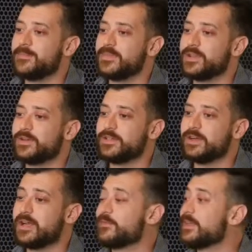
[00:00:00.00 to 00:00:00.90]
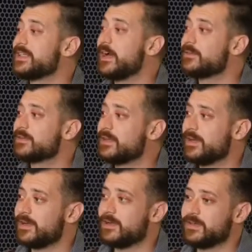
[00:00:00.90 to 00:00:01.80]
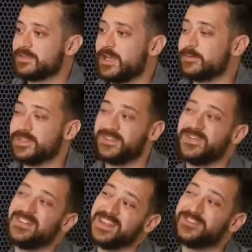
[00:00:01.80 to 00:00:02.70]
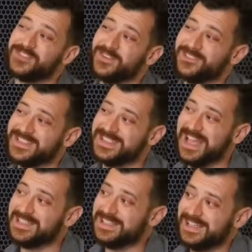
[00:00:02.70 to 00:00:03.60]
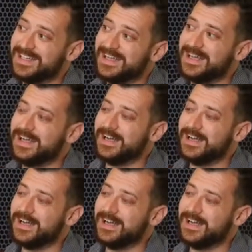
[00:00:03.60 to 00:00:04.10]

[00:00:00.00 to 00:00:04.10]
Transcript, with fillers: Um, third year, I got freaked out because uh, now I'm seventy-five thousand dollars in debt. Mm.